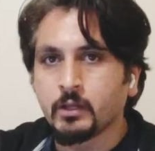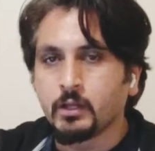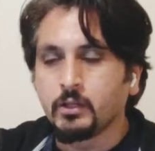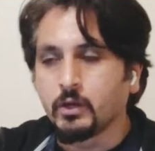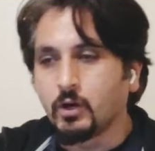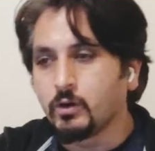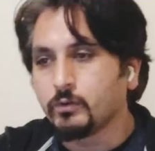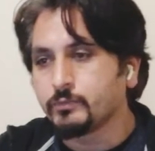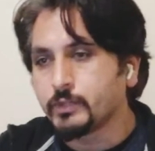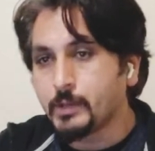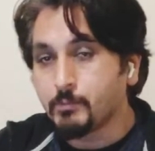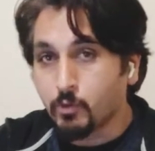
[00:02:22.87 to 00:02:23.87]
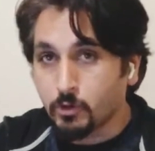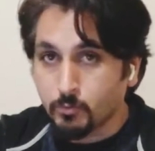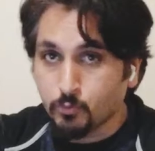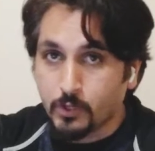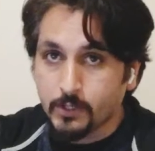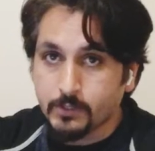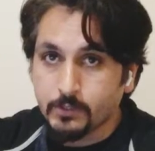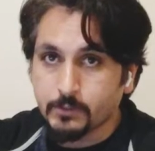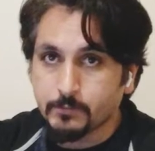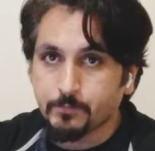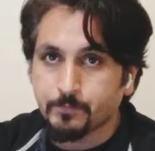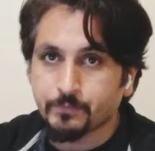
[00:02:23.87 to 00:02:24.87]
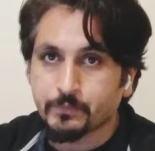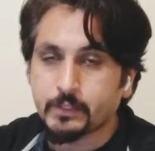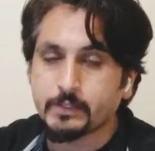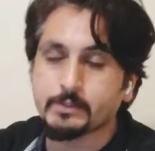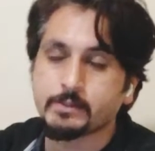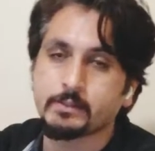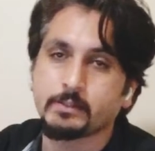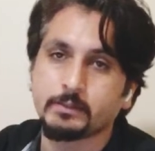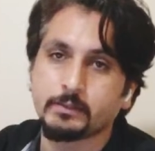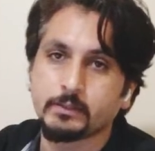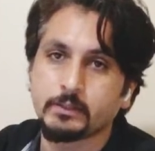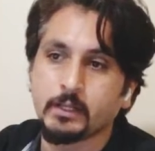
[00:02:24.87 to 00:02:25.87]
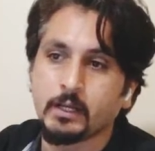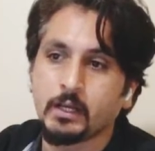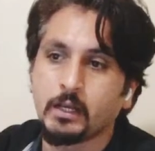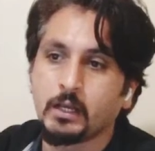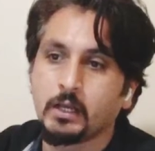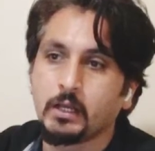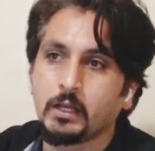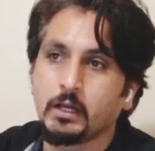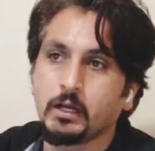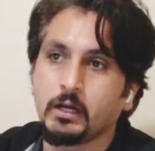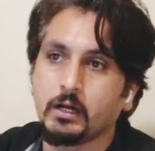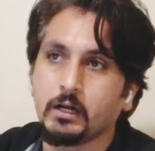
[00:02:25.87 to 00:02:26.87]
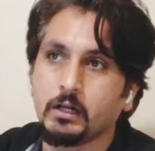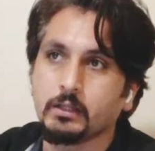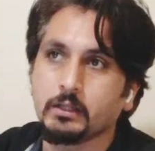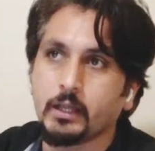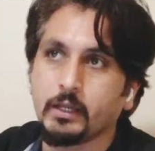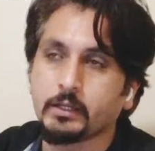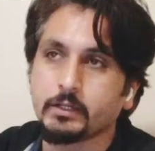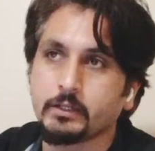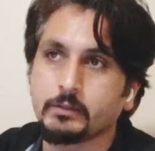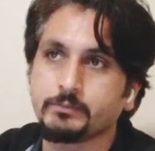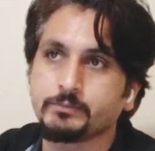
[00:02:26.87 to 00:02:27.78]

Now the important point is like,